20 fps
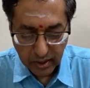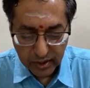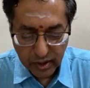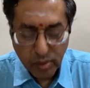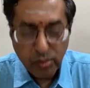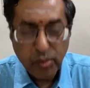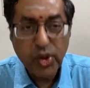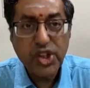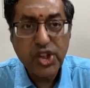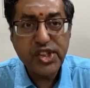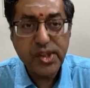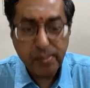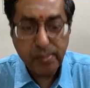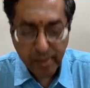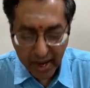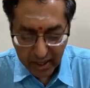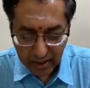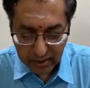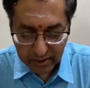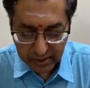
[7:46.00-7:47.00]
The
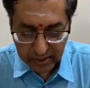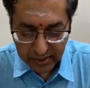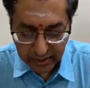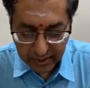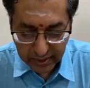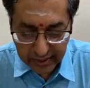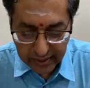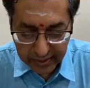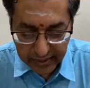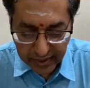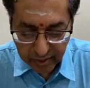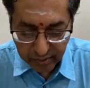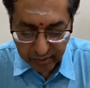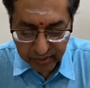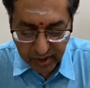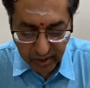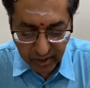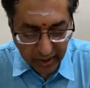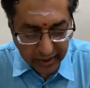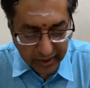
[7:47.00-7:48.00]
municipality gave
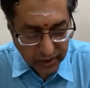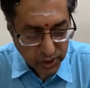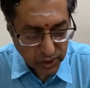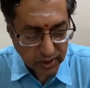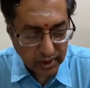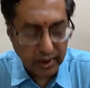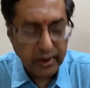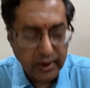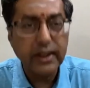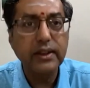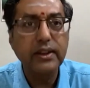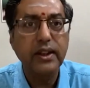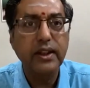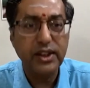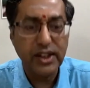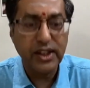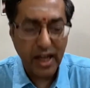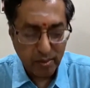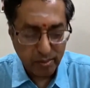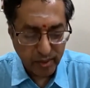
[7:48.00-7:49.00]
the right to collect the
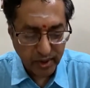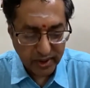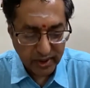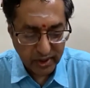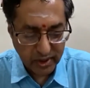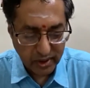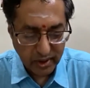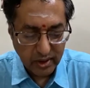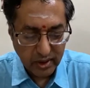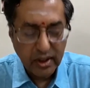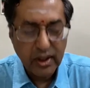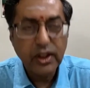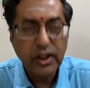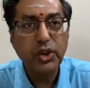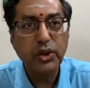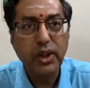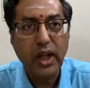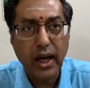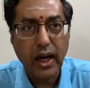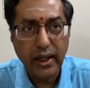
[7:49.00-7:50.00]
tamarind
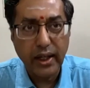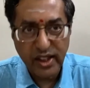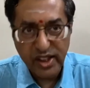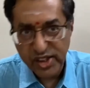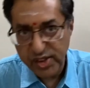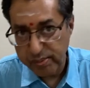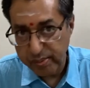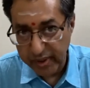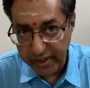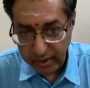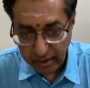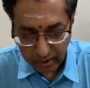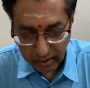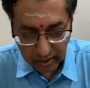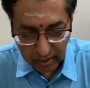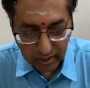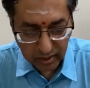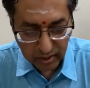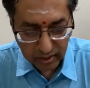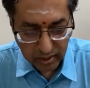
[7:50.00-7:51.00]
to the highest
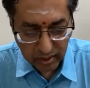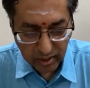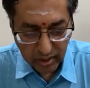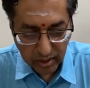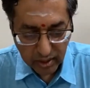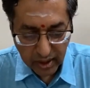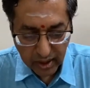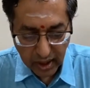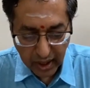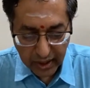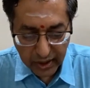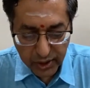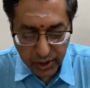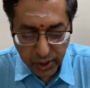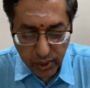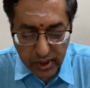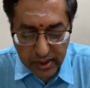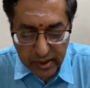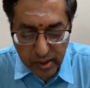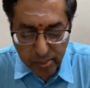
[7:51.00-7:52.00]
bidder. And
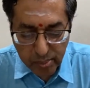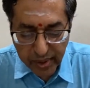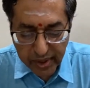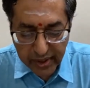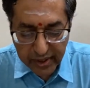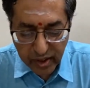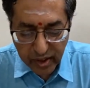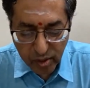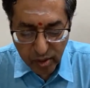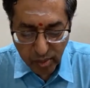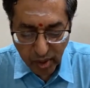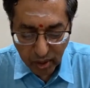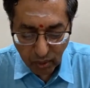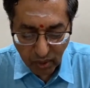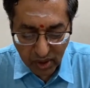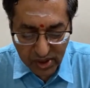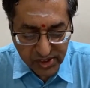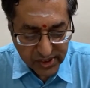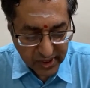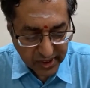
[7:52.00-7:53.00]
during the period of
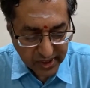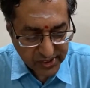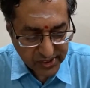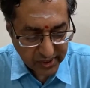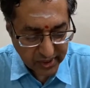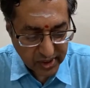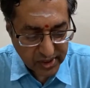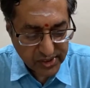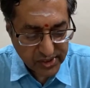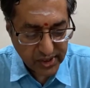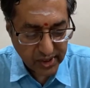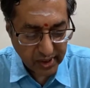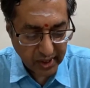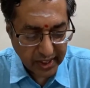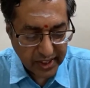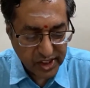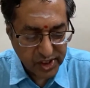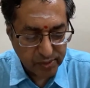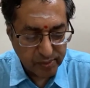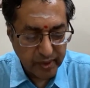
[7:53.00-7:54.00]
Bhagavan's residence, the
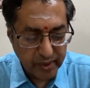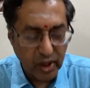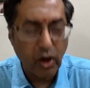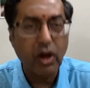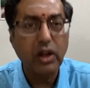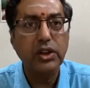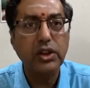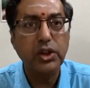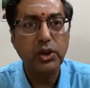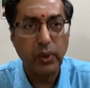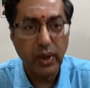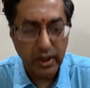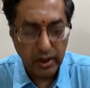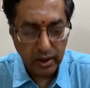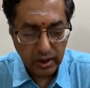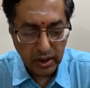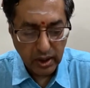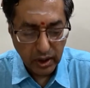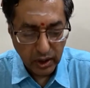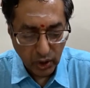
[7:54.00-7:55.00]
rights belonged to
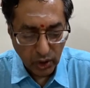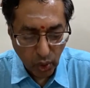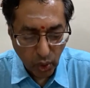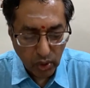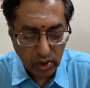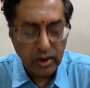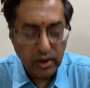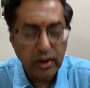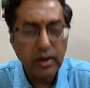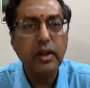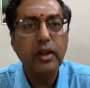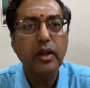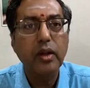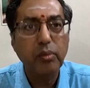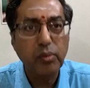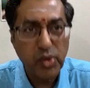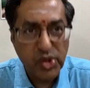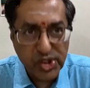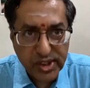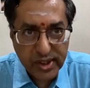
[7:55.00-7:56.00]
a local
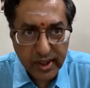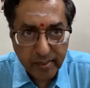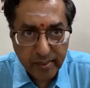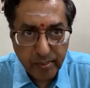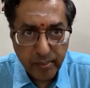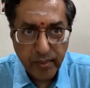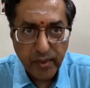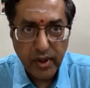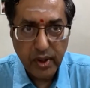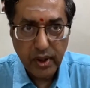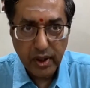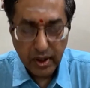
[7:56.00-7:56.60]
Muslim.